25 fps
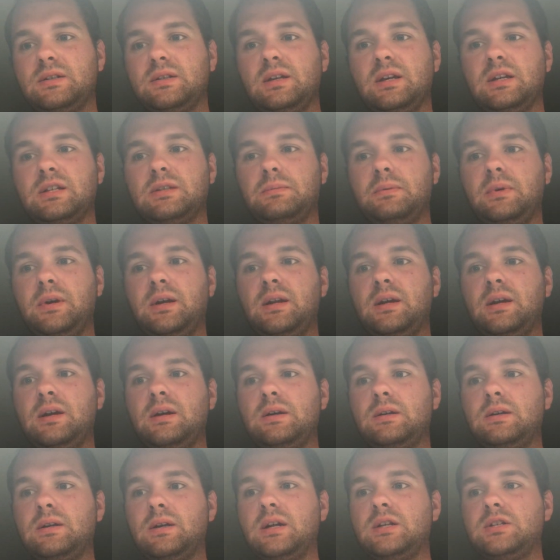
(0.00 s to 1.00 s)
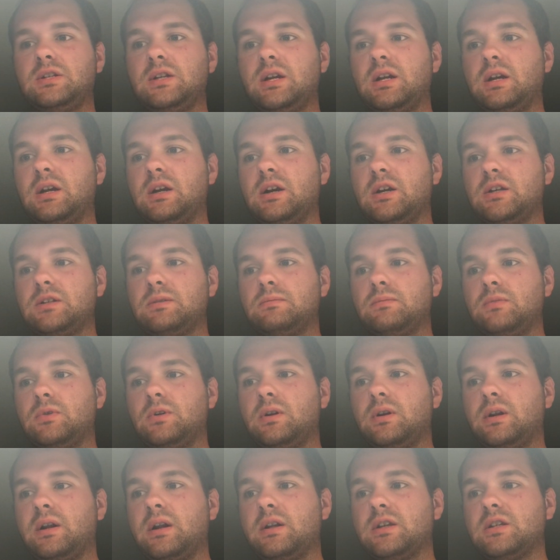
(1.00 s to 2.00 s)
explain how to educate a customer
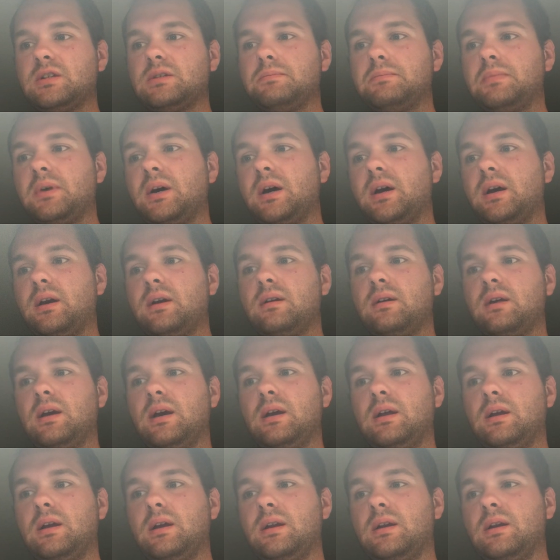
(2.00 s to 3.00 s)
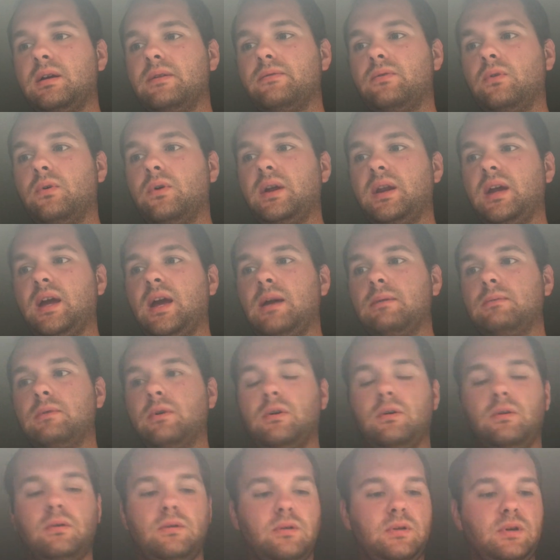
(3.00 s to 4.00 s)
and how to spot and avoid
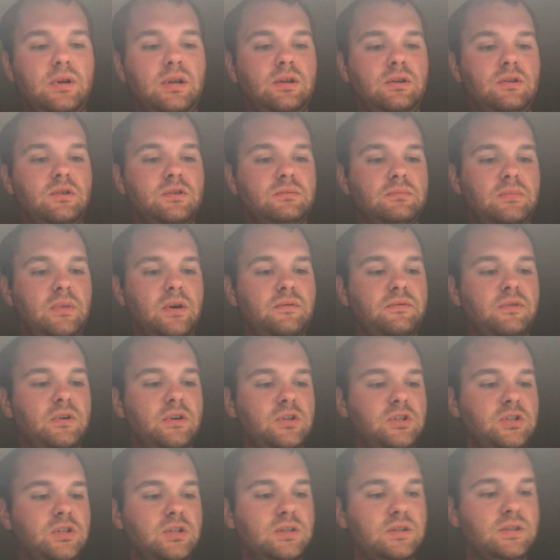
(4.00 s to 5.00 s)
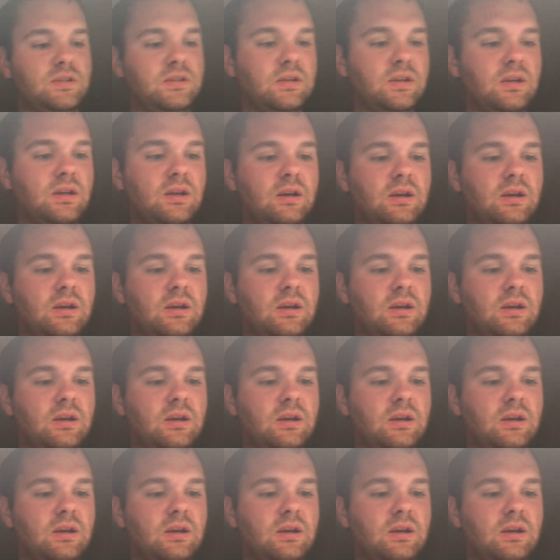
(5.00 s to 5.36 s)
ammo-induced malfunctions,